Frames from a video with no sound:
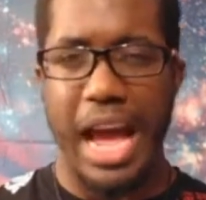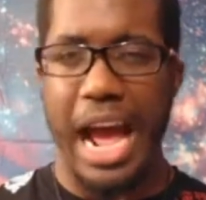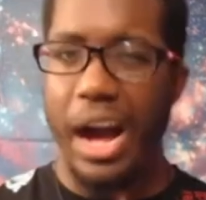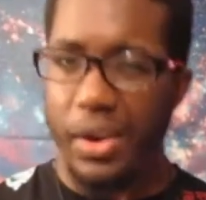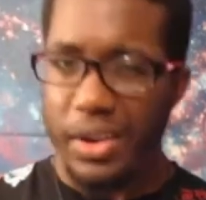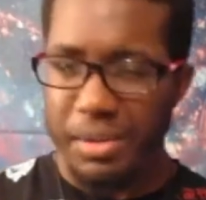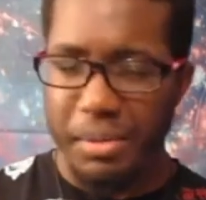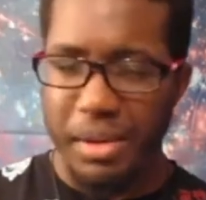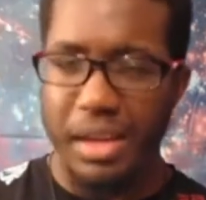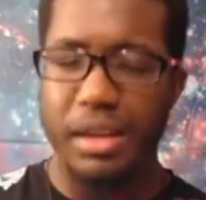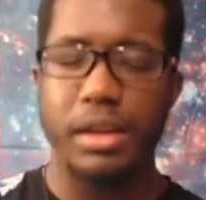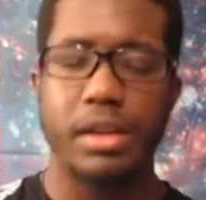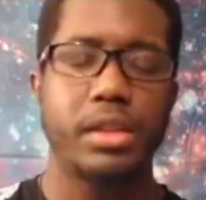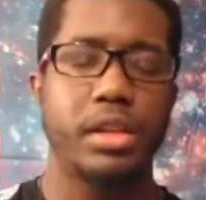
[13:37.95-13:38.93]
Alchemy
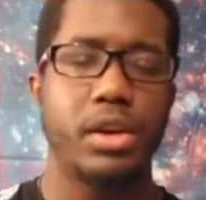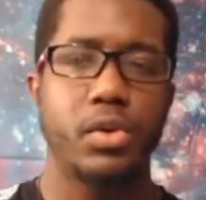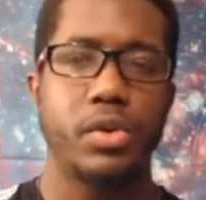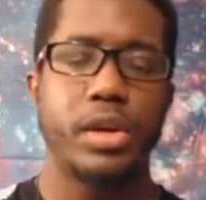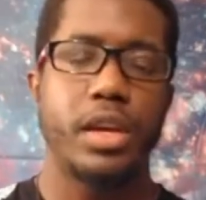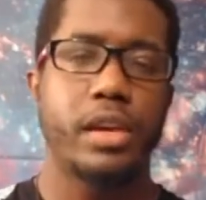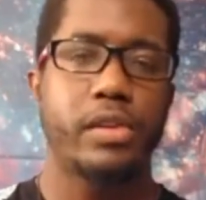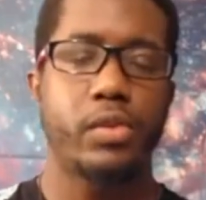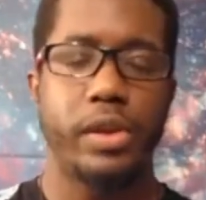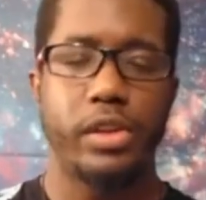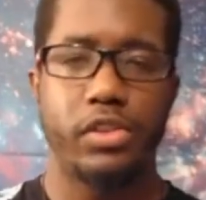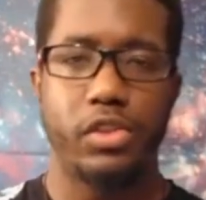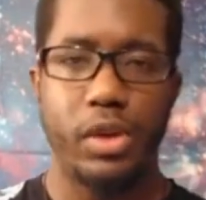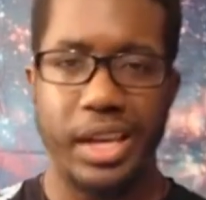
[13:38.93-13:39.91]
here, though, is
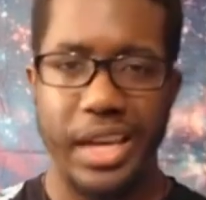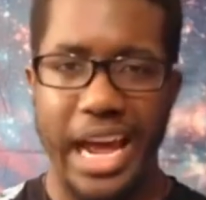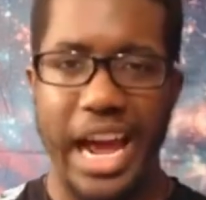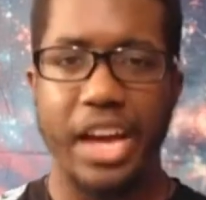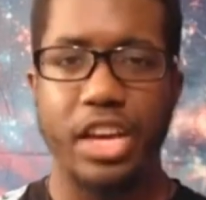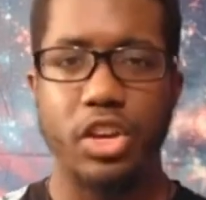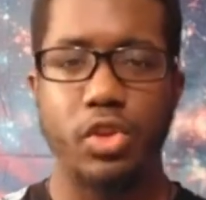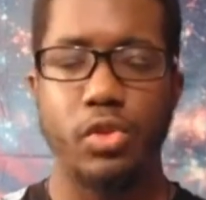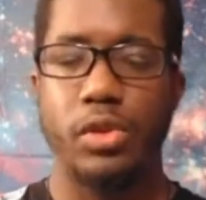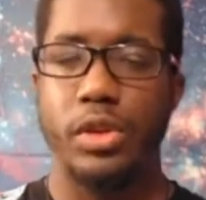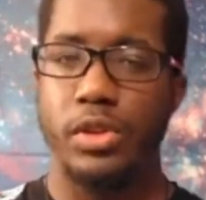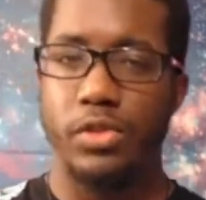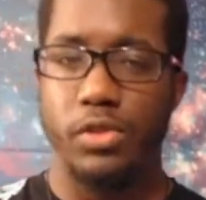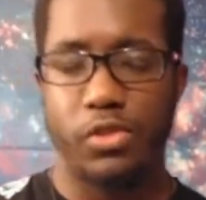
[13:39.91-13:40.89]
going to allow you
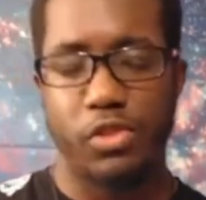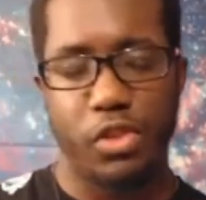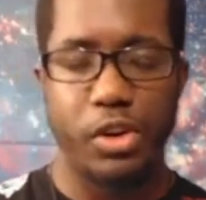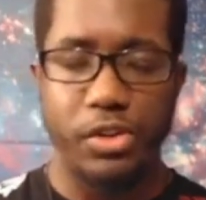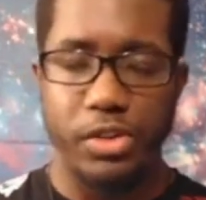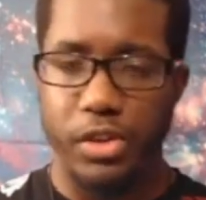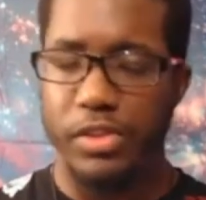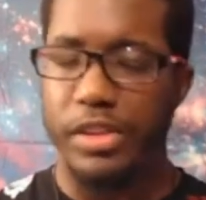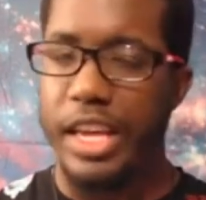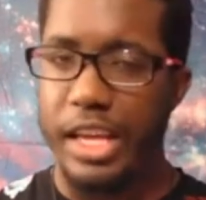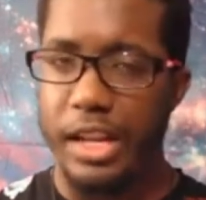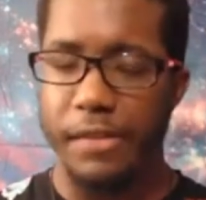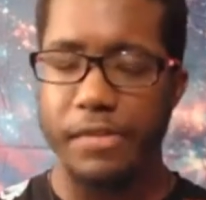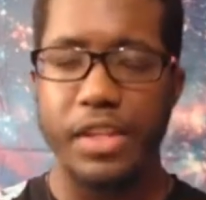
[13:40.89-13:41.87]
to turn those
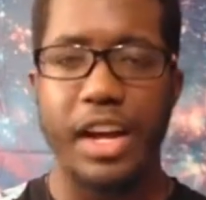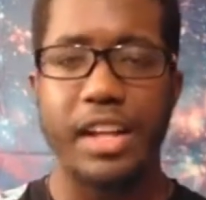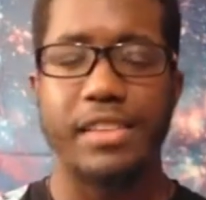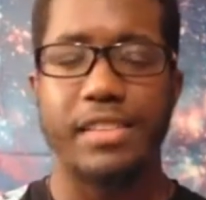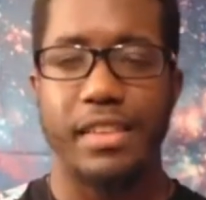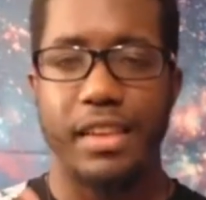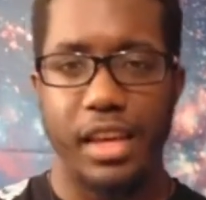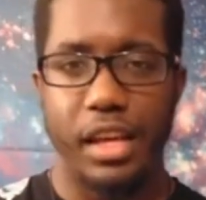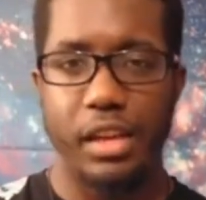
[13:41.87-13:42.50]
negative thoughts